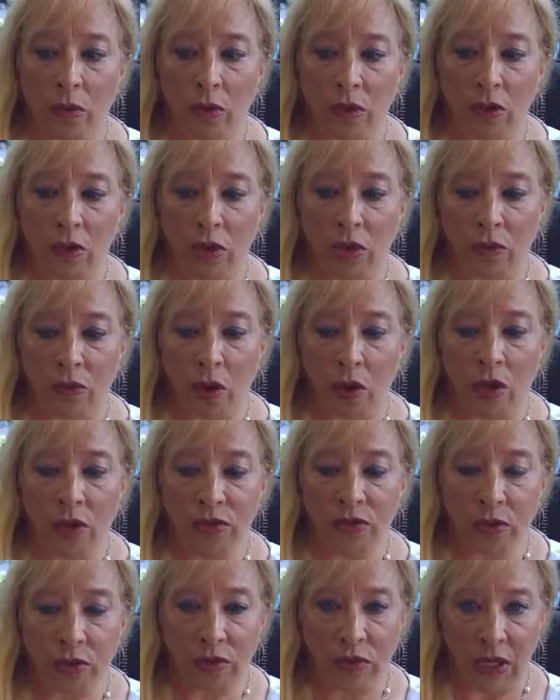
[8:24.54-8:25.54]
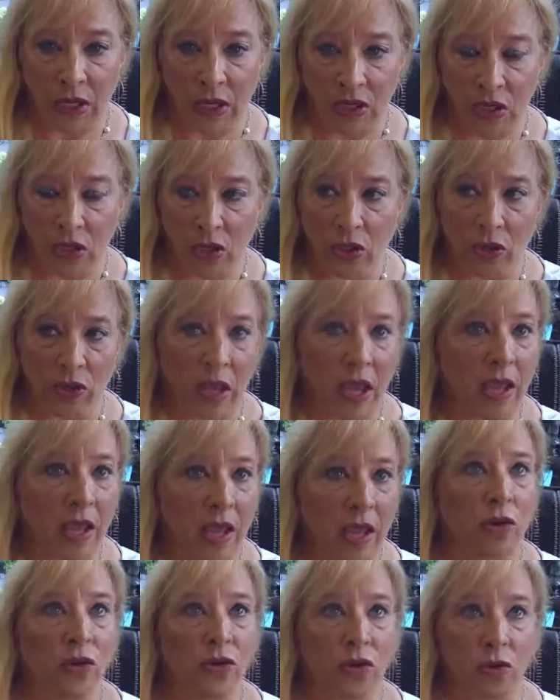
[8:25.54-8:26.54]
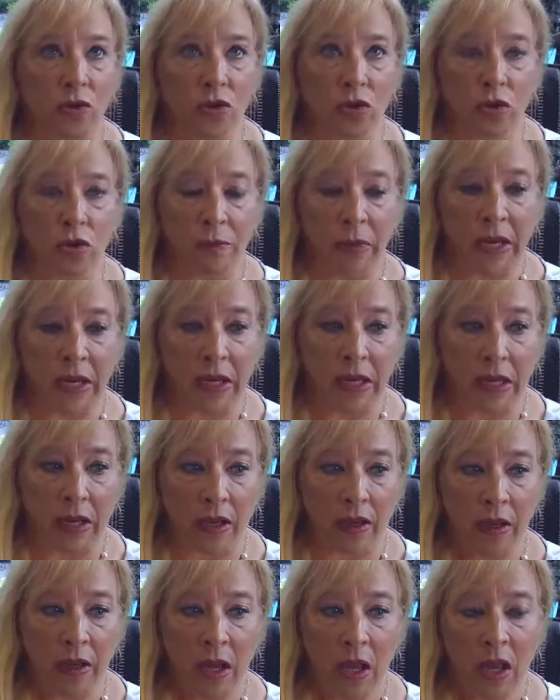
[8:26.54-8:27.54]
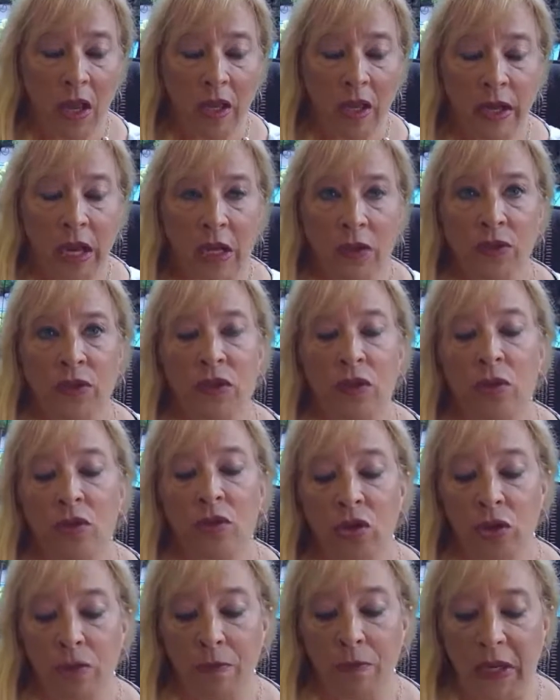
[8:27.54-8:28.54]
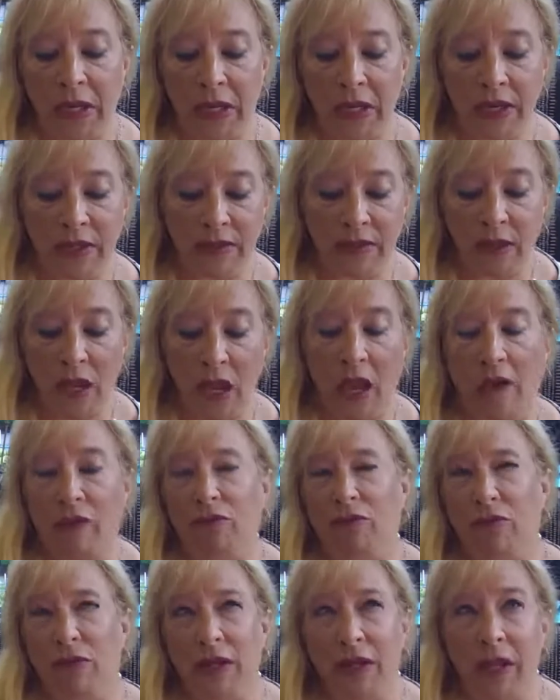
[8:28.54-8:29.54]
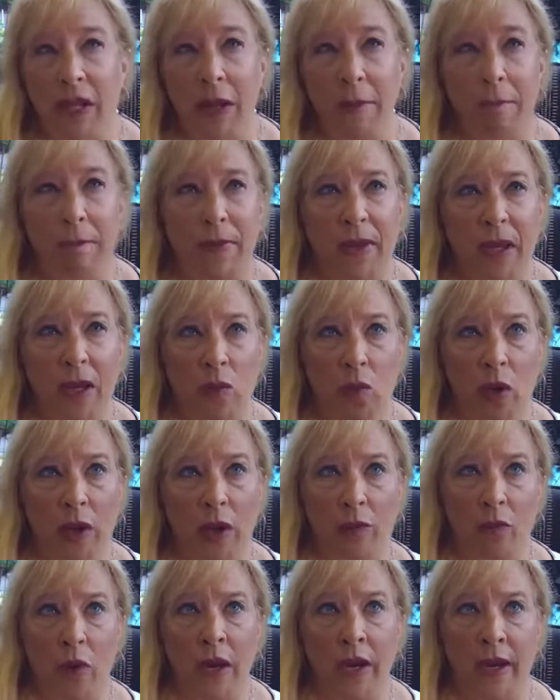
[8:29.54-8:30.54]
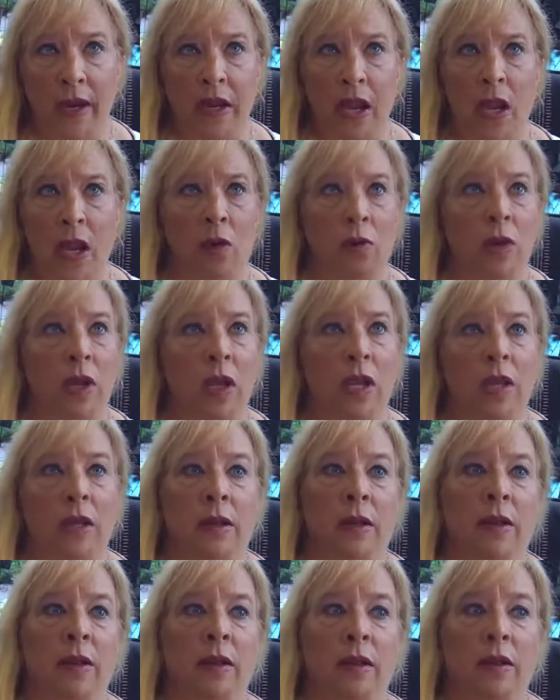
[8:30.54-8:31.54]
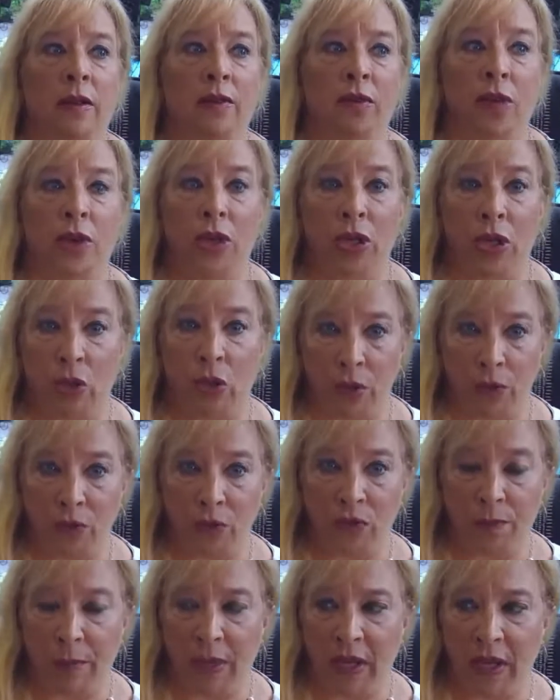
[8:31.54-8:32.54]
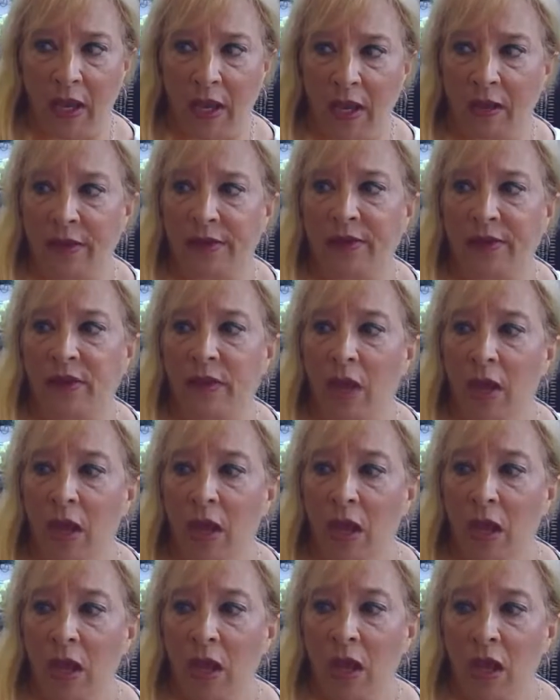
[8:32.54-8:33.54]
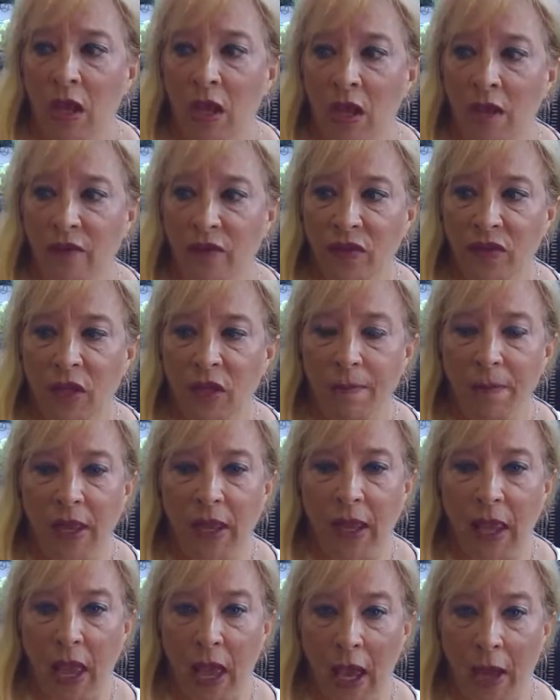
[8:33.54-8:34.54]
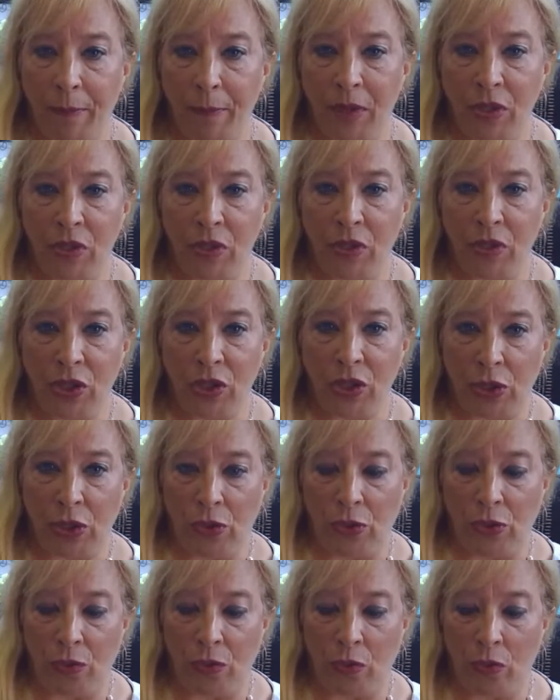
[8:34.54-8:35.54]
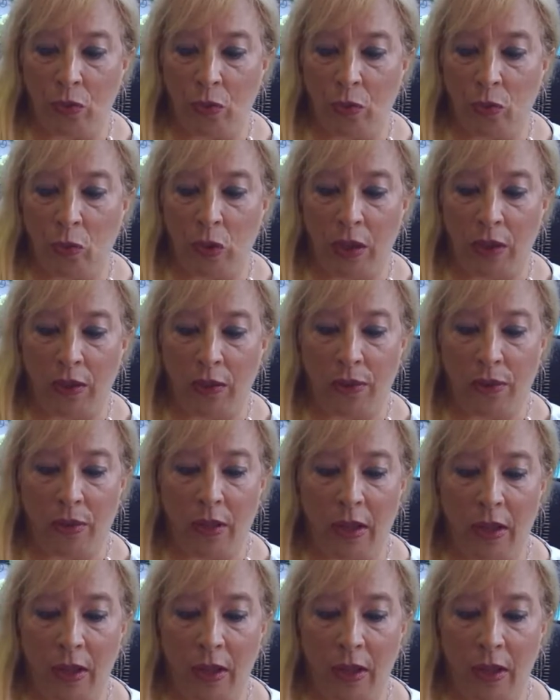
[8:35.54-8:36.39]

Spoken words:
You also need to look at your social media. Now, social media is a really big one right now in the news, because if something happened to you with,